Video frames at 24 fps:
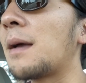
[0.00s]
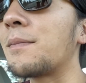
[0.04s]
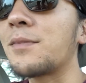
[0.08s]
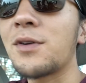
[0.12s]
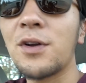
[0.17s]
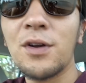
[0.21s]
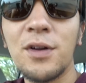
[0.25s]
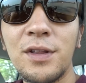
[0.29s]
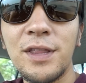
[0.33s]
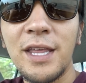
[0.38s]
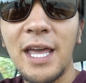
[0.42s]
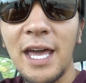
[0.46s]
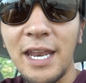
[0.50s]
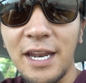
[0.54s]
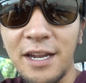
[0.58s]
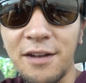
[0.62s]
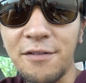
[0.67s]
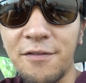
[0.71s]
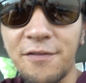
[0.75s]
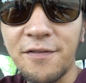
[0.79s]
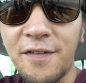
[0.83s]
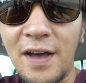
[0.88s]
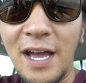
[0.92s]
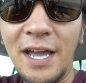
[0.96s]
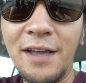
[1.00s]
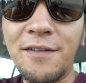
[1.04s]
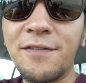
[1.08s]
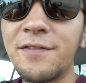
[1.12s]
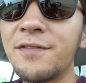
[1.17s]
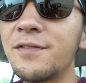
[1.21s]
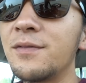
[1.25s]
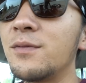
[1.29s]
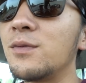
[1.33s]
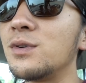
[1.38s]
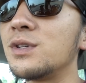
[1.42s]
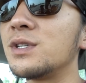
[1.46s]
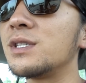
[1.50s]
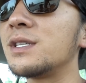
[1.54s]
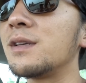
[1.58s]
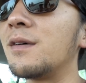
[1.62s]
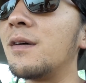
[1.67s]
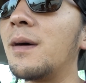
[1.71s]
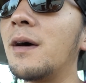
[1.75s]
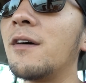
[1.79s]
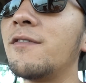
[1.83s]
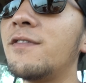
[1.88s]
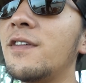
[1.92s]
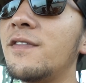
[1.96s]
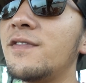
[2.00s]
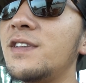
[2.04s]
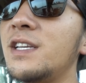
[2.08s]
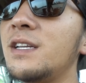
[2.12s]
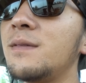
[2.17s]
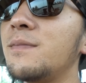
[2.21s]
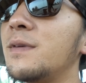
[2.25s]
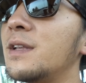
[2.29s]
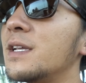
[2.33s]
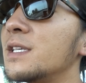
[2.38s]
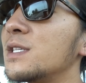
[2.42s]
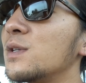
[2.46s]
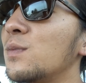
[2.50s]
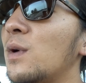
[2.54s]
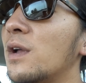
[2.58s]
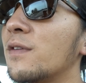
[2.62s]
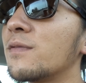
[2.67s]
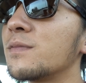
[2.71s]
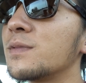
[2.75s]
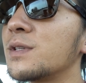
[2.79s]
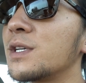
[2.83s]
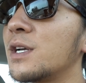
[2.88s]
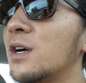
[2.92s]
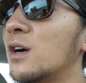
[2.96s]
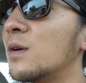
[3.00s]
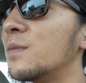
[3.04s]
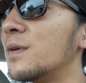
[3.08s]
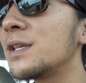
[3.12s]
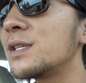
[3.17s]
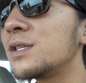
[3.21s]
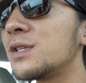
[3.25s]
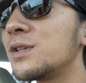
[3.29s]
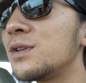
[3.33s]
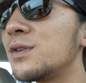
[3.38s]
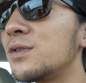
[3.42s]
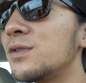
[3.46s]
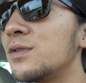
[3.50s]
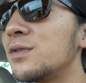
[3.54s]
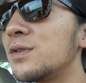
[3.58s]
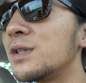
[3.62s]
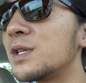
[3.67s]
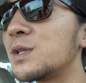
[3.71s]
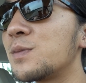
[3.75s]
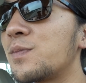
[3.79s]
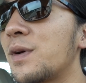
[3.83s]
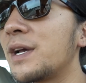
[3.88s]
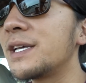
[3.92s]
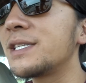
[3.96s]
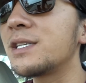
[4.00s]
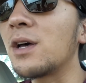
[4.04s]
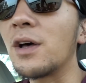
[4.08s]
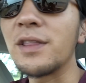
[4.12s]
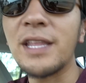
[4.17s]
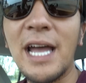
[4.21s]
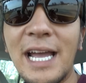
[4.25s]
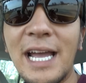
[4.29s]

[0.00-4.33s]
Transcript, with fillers: I'm currently heading to Fife, which is about uh, 15 minutes away from Tacoma, to this place called